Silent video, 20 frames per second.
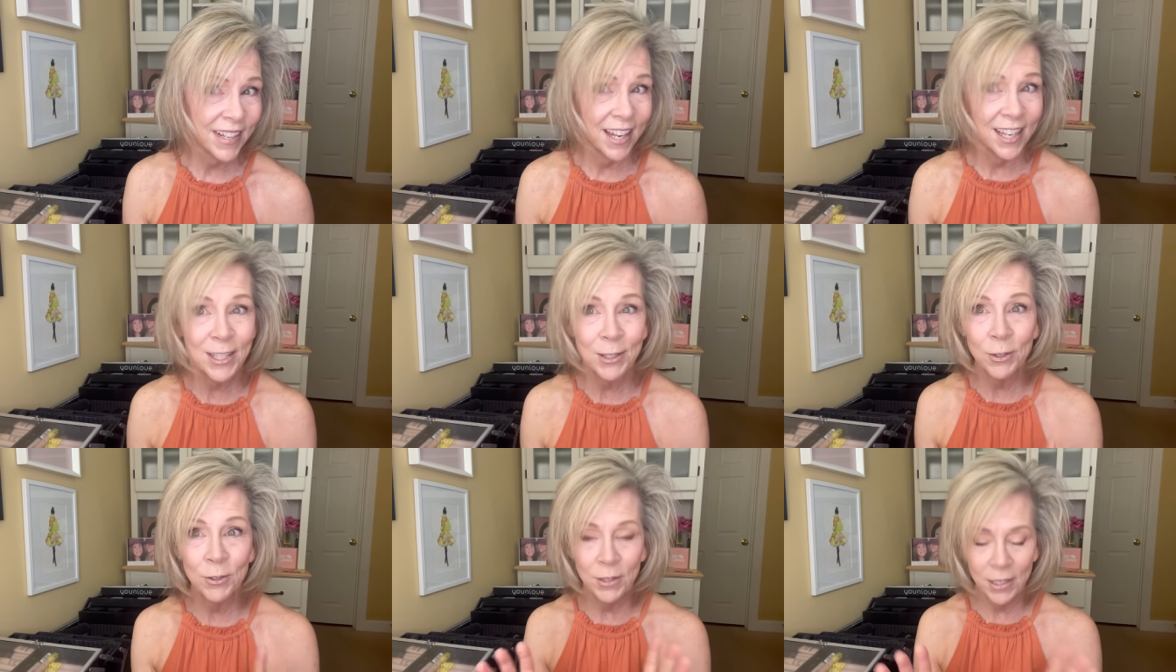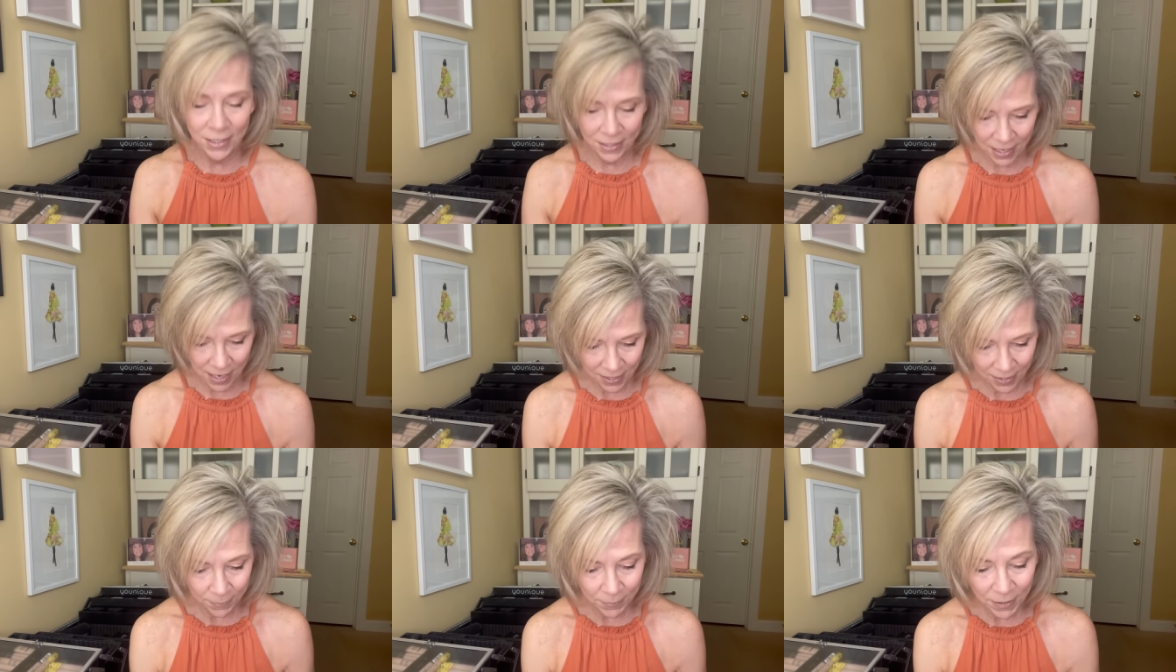Let's do this
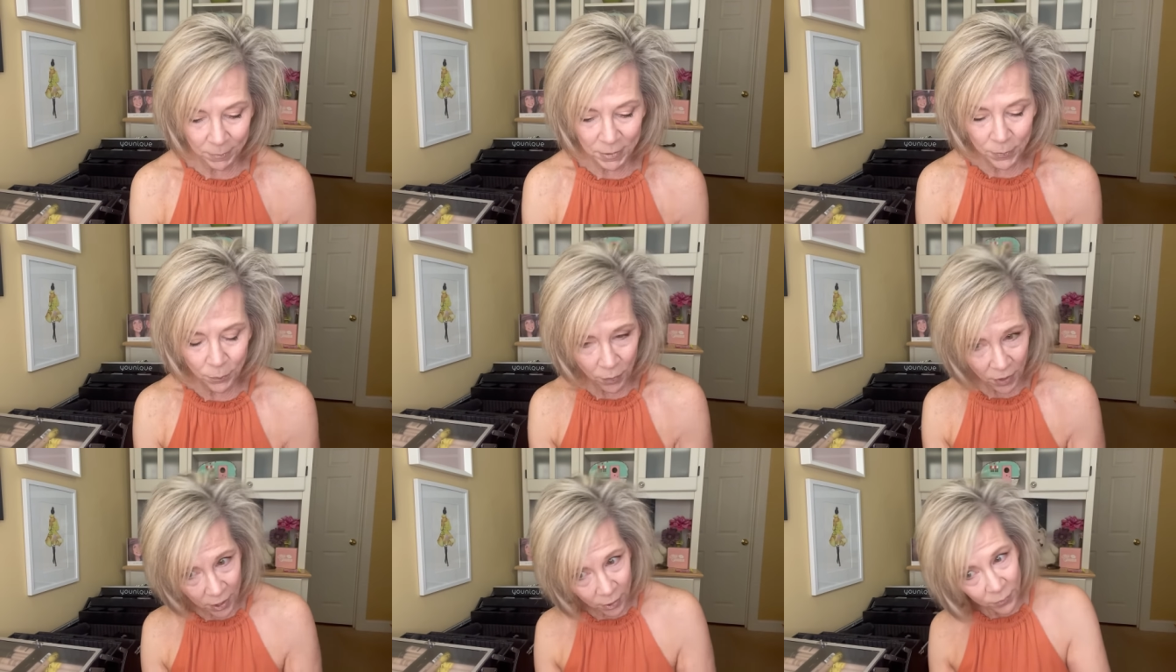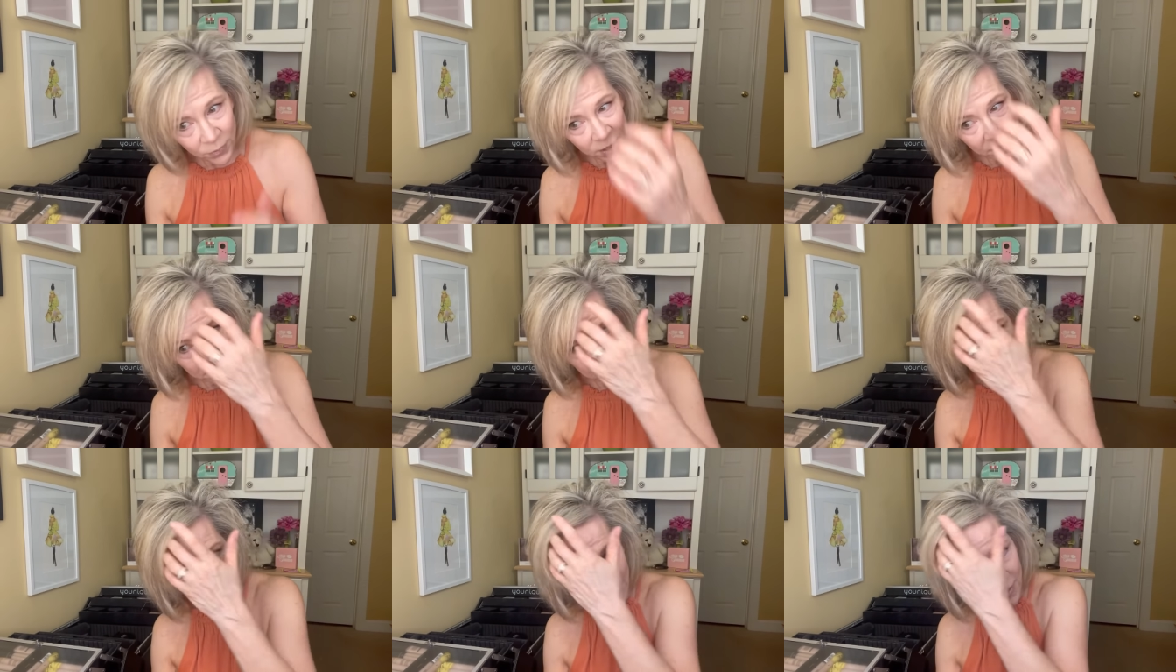side. Let me spray on
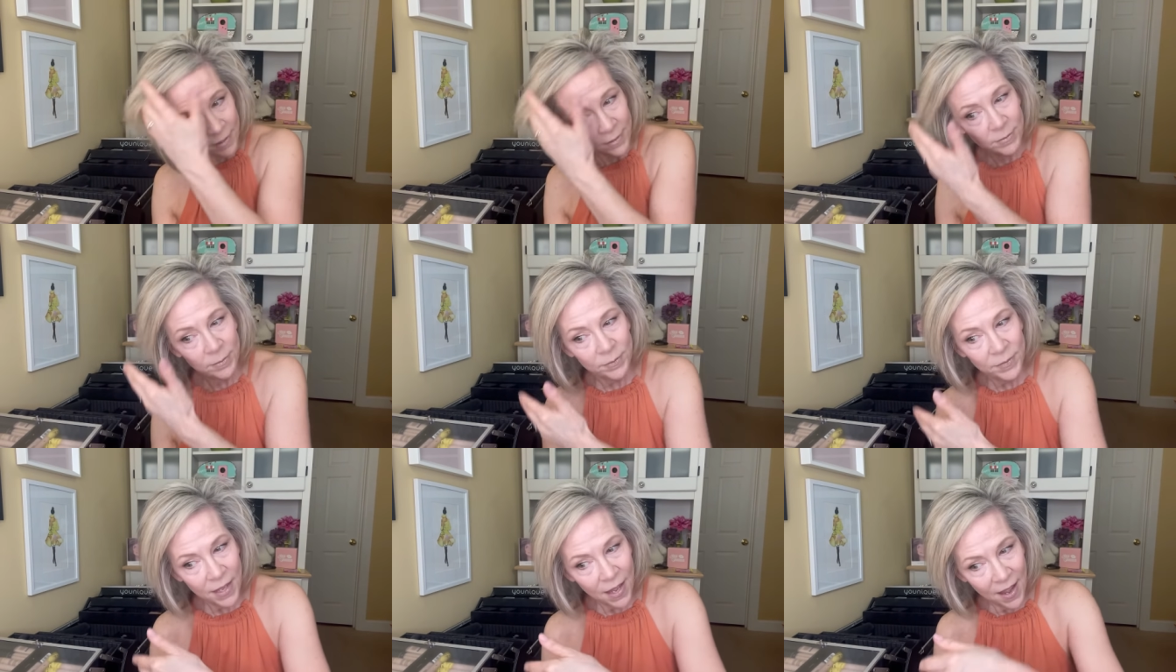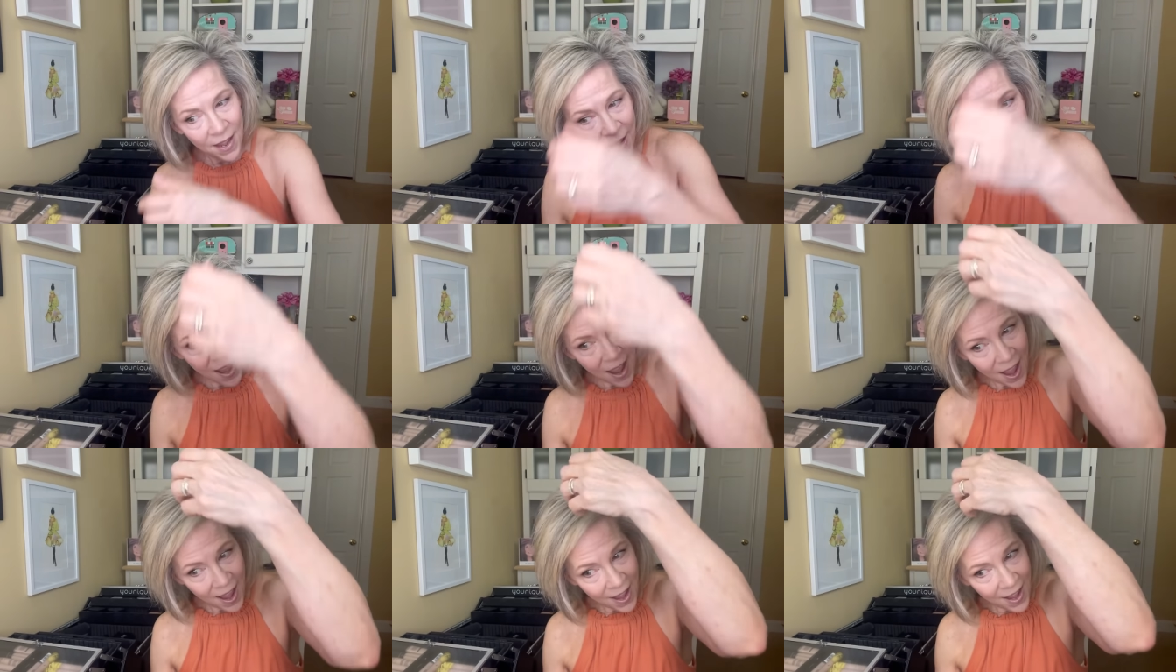this side.
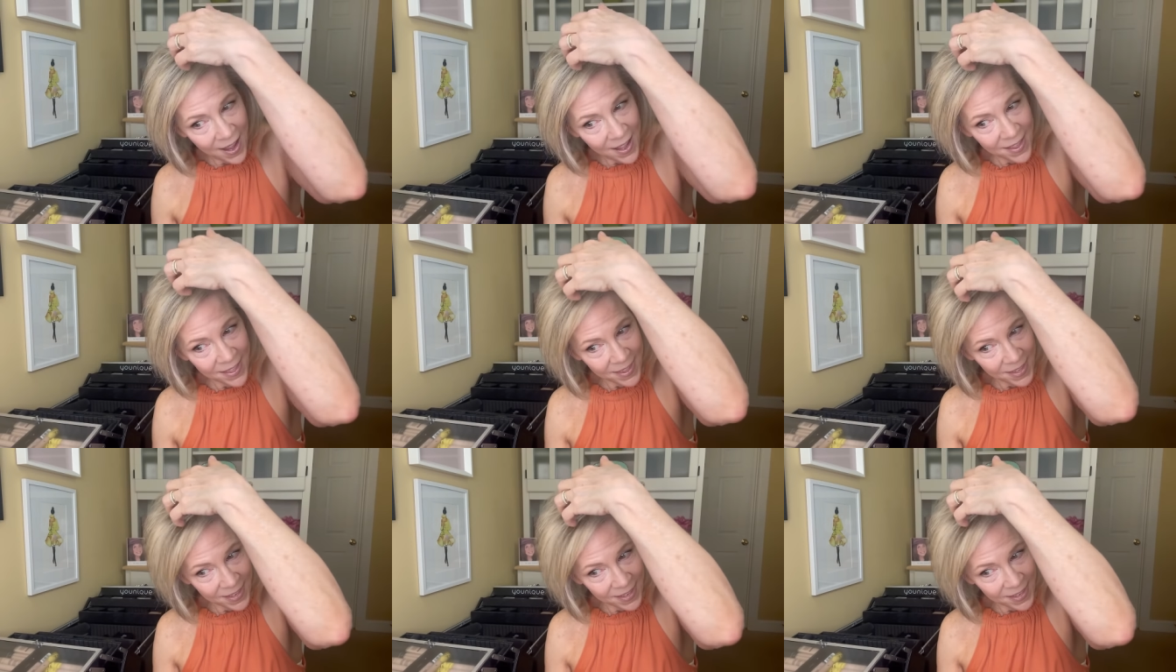I